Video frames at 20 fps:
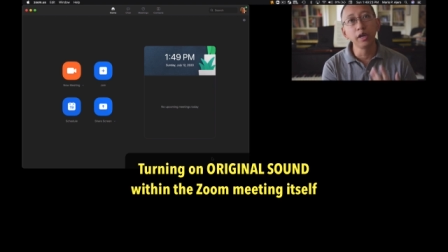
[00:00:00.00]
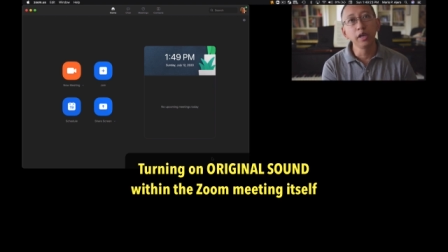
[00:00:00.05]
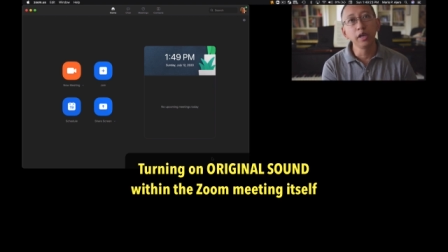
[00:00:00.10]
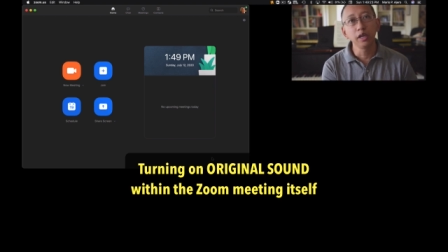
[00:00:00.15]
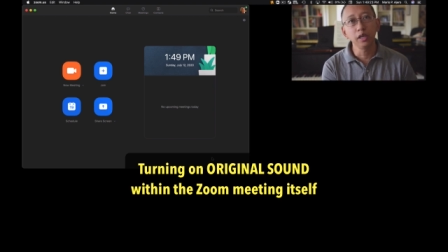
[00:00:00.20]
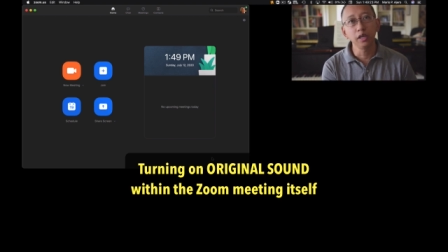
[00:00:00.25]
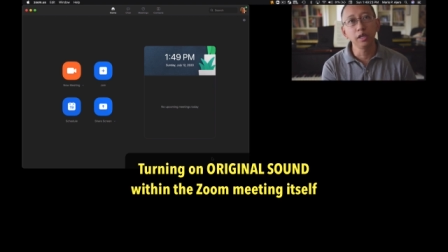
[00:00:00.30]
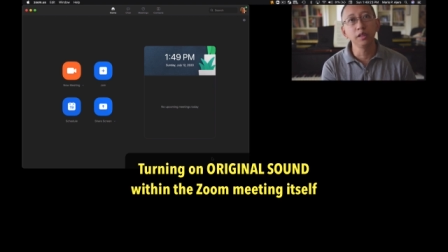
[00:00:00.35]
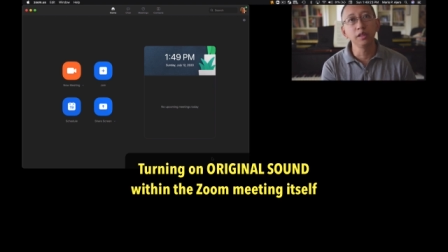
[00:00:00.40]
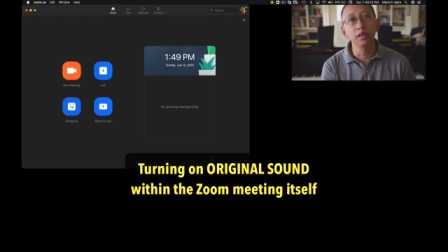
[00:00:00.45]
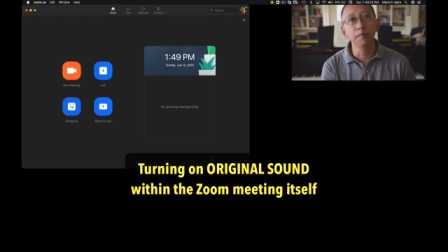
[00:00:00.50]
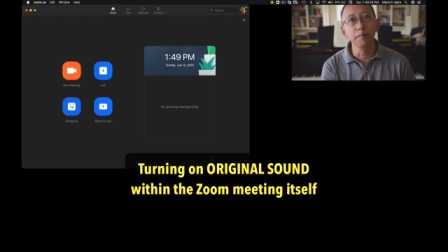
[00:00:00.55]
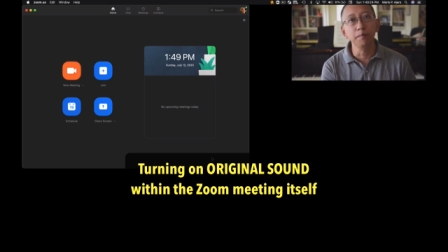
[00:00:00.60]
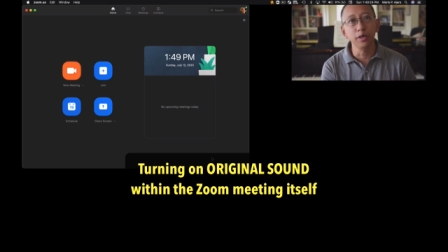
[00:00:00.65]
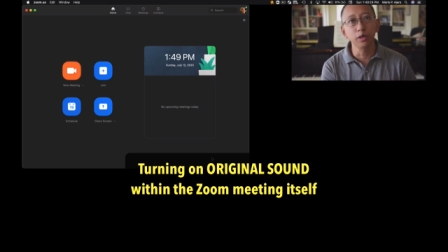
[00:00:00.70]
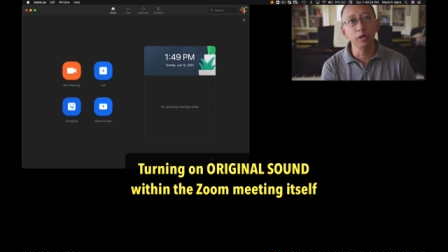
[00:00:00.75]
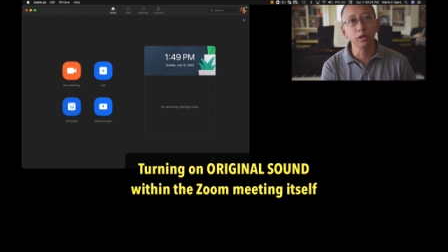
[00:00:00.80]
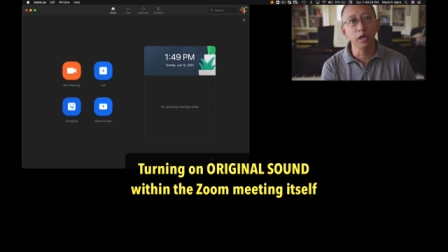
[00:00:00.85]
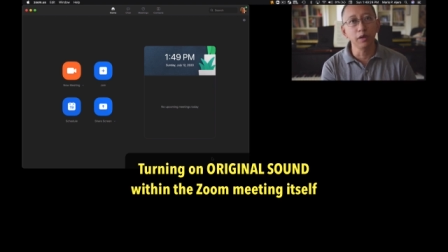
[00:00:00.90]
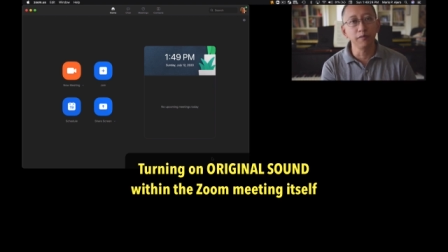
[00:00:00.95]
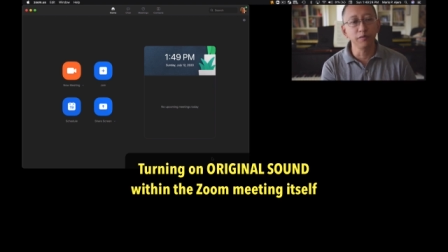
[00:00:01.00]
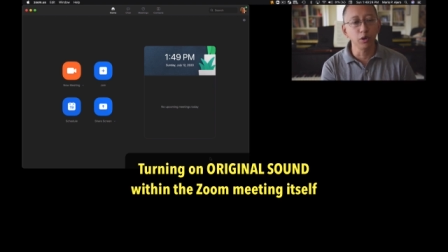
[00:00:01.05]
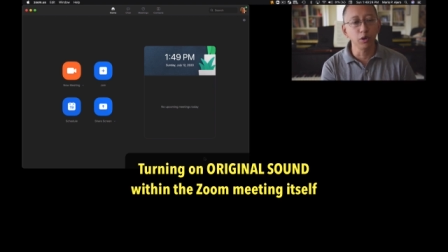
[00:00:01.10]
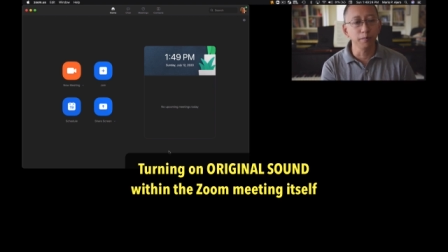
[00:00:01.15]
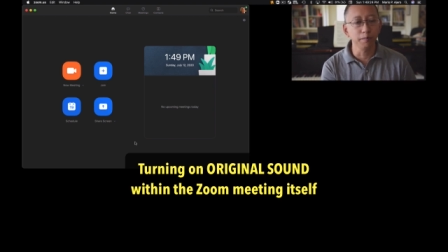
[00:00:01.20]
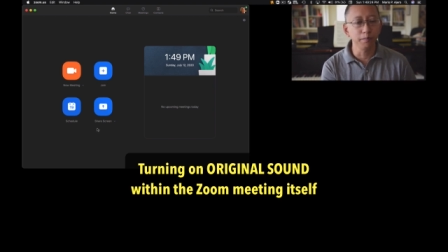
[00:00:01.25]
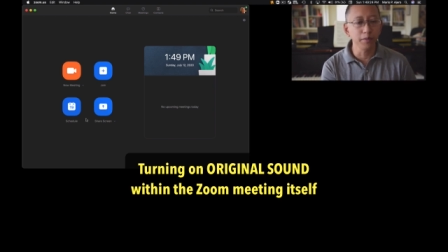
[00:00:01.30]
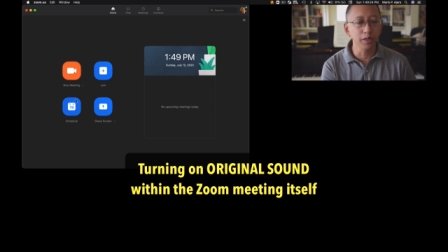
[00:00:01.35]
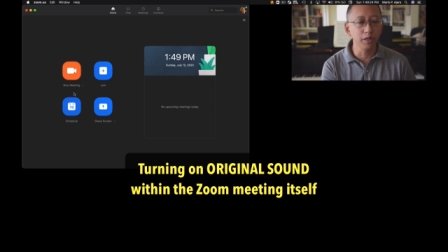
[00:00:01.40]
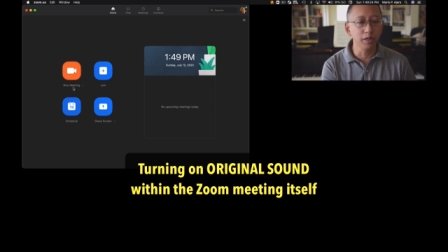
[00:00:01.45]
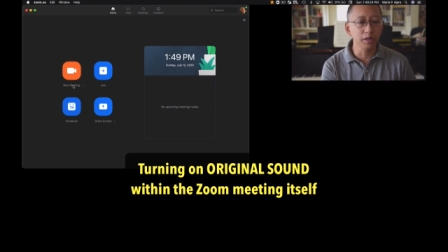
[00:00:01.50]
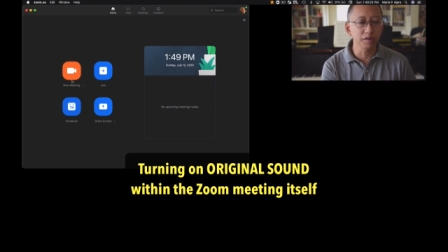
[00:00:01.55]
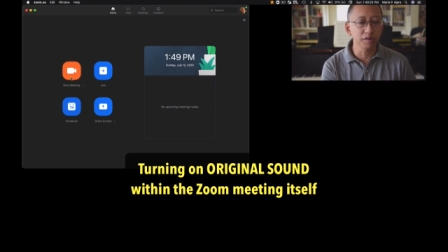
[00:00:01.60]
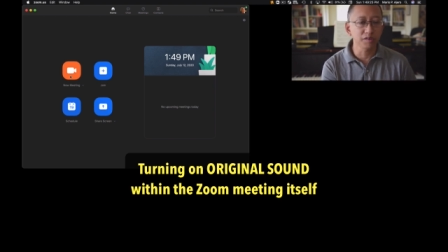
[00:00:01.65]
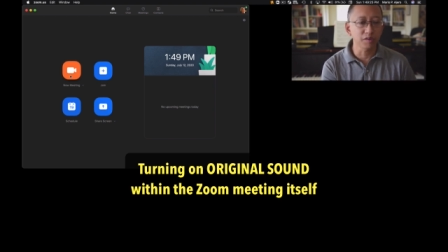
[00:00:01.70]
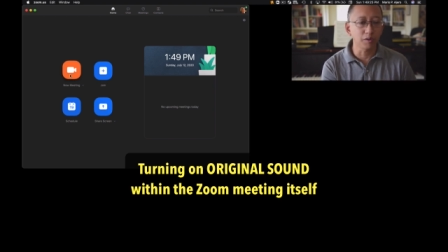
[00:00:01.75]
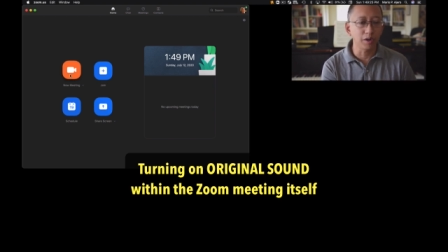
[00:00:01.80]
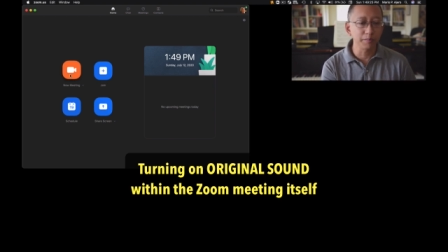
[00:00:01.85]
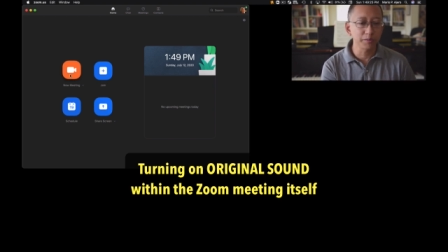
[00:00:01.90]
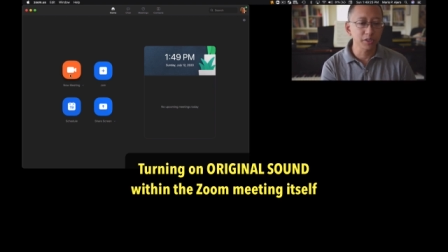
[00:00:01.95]
in the middle of your meeting. So
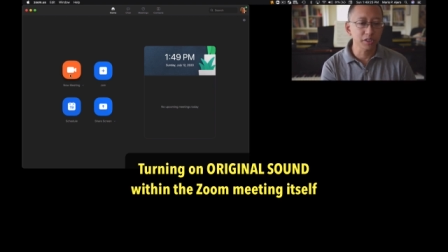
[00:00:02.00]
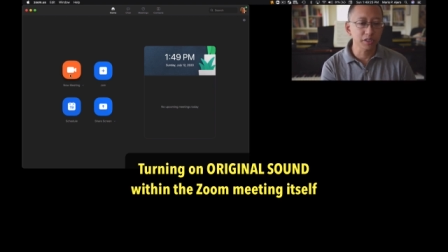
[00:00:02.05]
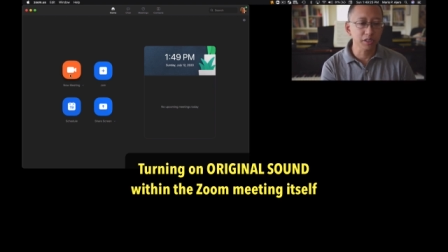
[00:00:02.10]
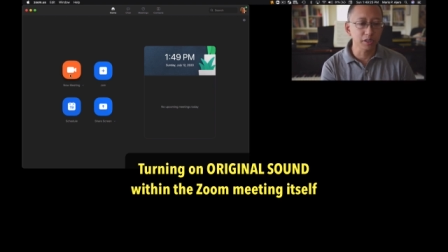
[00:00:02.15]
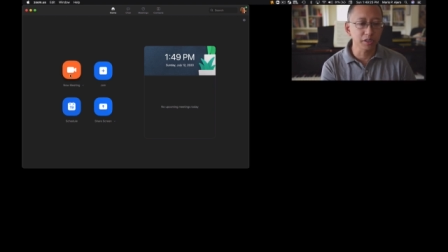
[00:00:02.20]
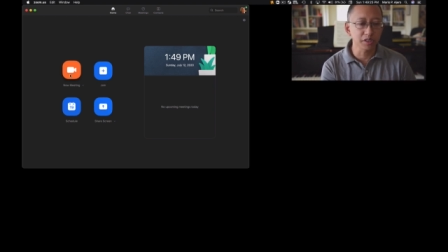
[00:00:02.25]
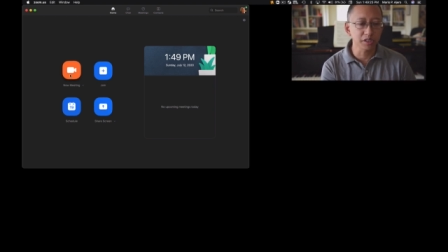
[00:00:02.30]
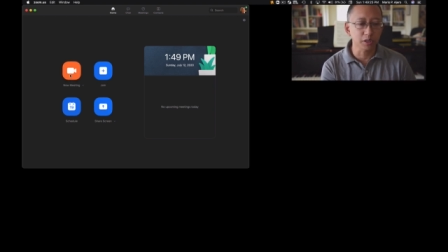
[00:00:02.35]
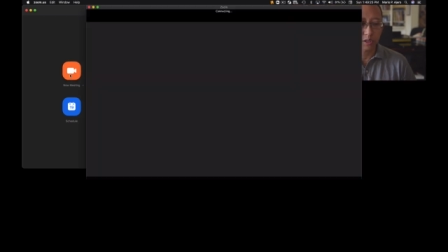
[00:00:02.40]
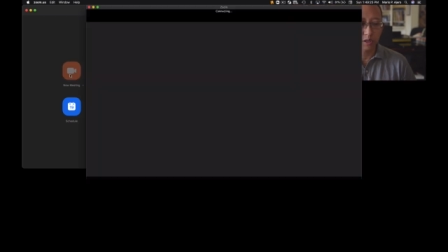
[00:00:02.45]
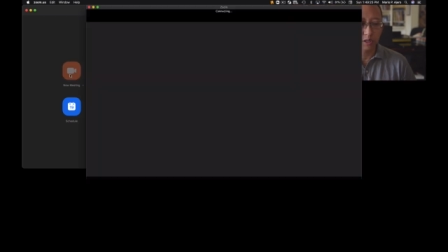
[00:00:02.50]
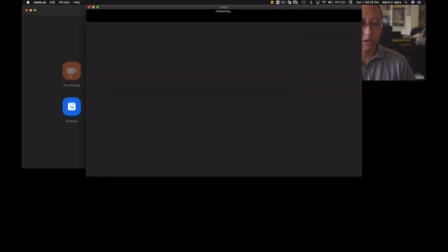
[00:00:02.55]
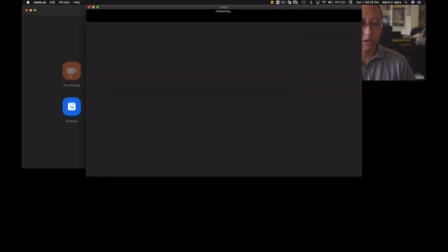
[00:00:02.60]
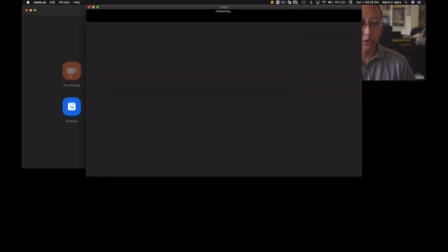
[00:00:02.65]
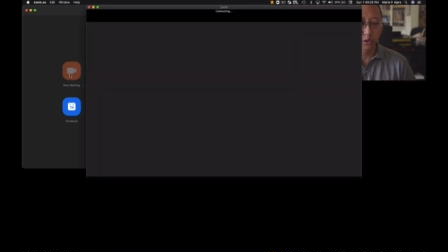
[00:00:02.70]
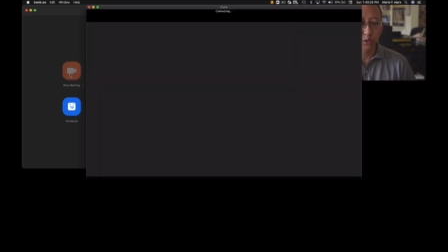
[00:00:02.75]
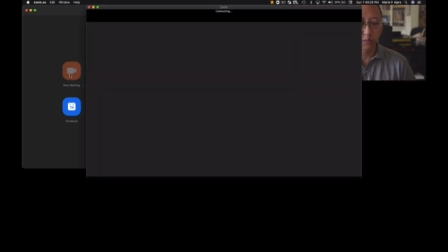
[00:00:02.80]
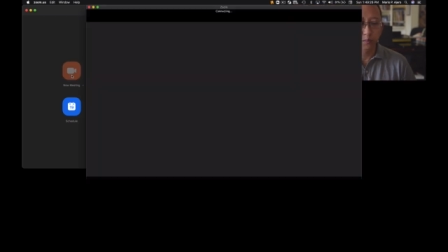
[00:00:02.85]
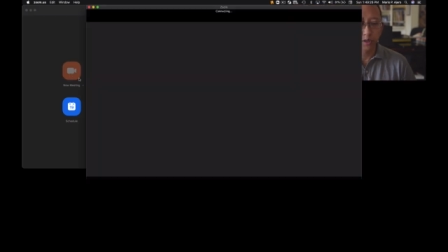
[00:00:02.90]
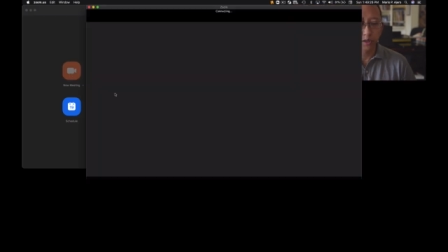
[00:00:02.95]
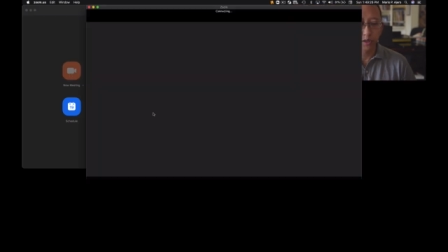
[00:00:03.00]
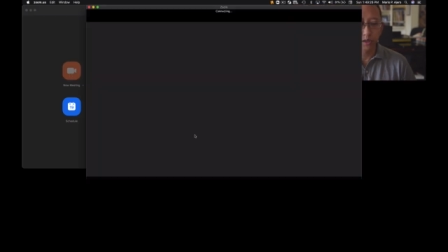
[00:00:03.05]
I'm just going to start a new meeting